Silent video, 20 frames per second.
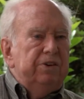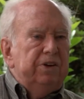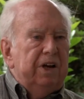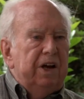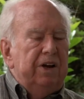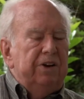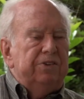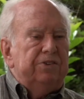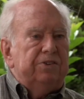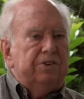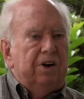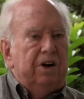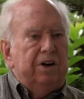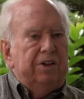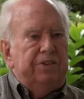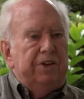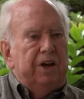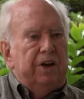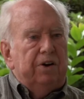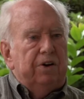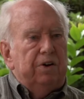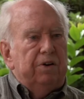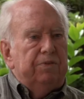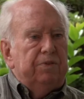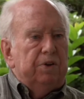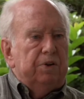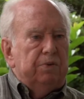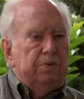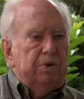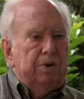kind of started that all
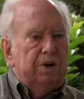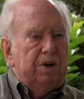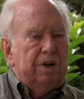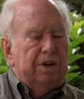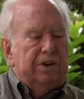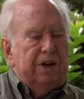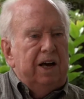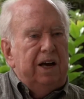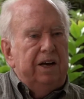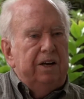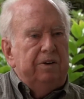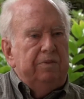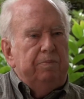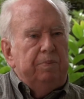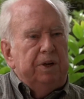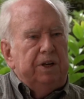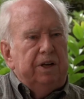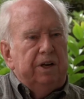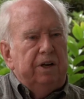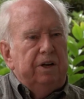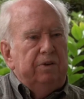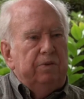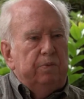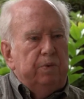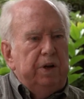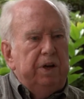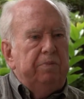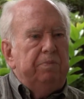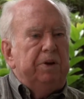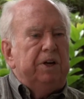over the world. We had
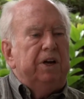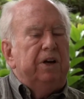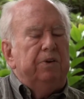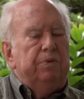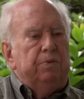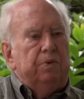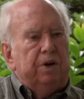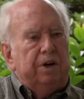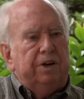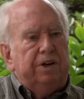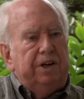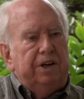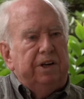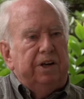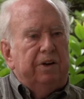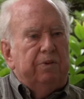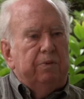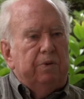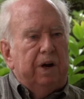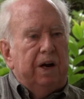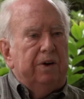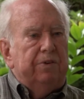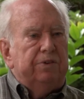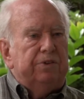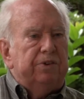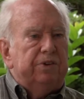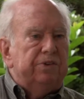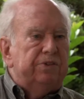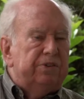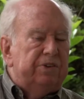begun working when I
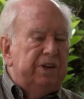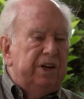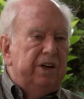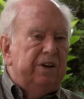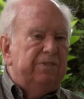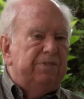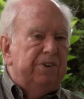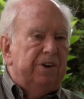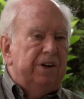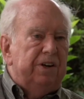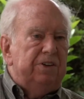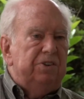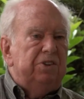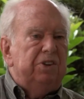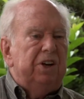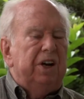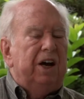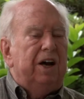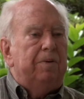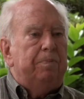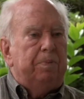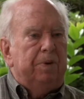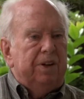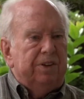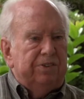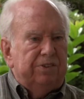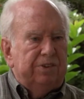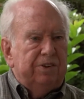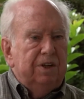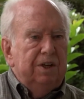was at Stanford in
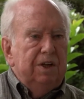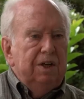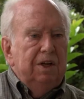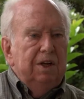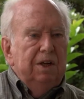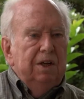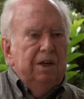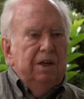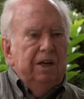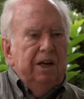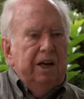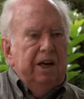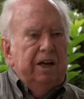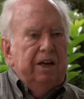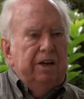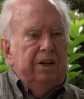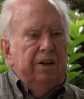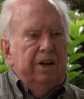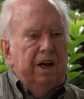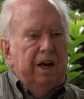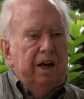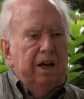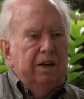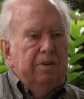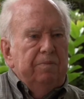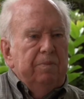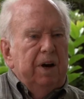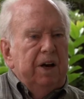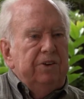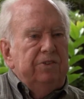Chiapas, and
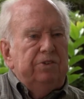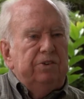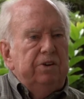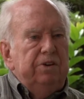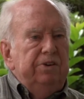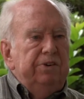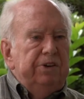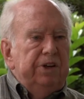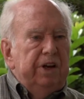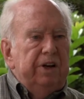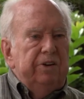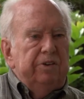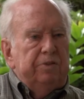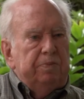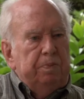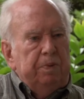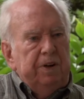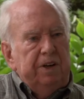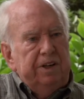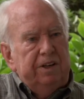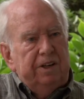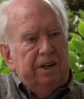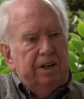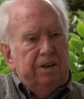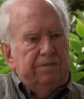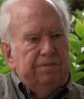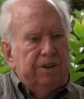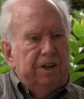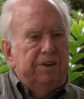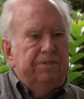my student Dennis
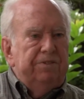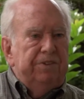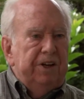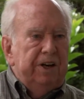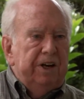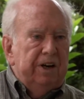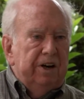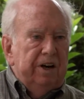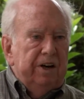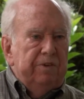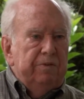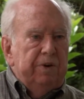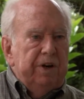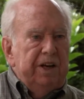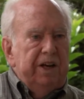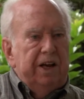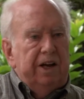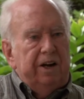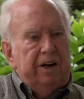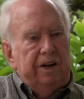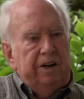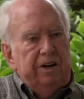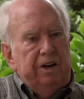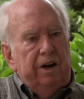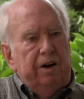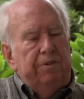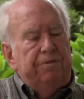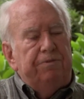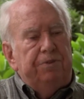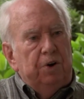Breedlove lived there, and we had a
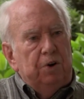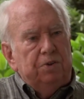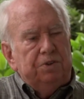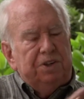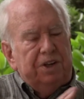folk